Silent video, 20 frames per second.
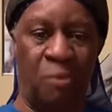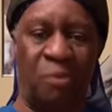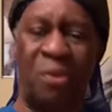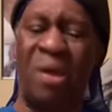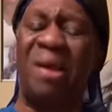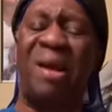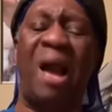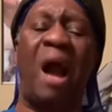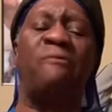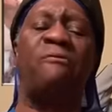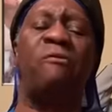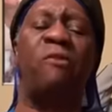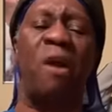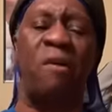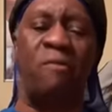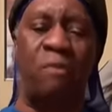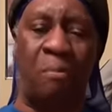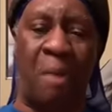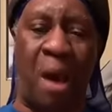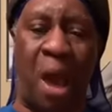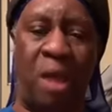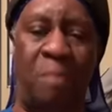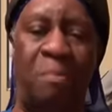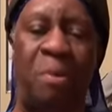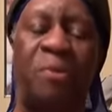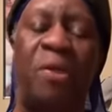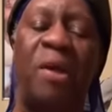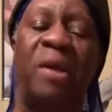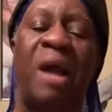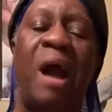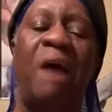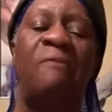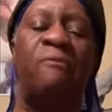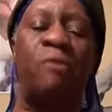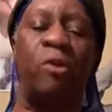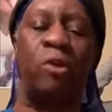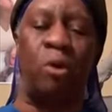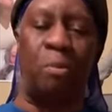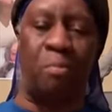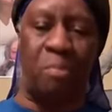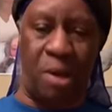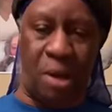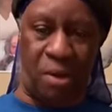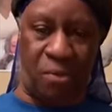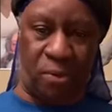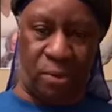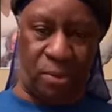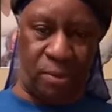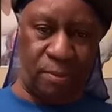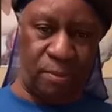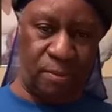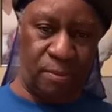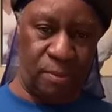Thank God for everybody, but thank God for your mother.